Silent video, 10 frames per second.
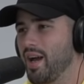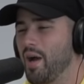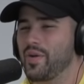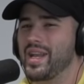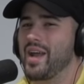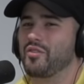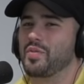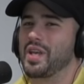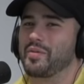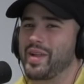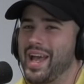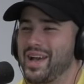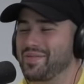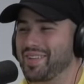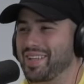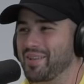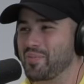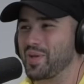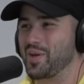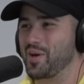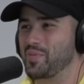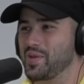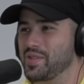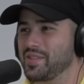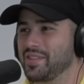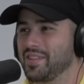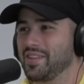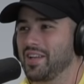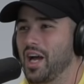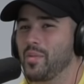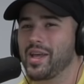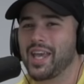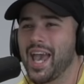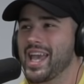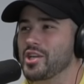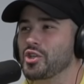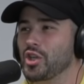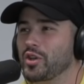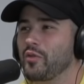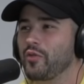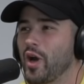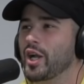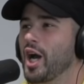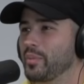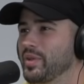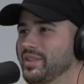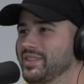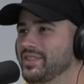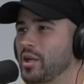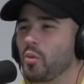I you would know, never you, be able to have, like, a P R person. That's what I'm saying. Like, like hey, shut the fuck up. That's what I'm saying.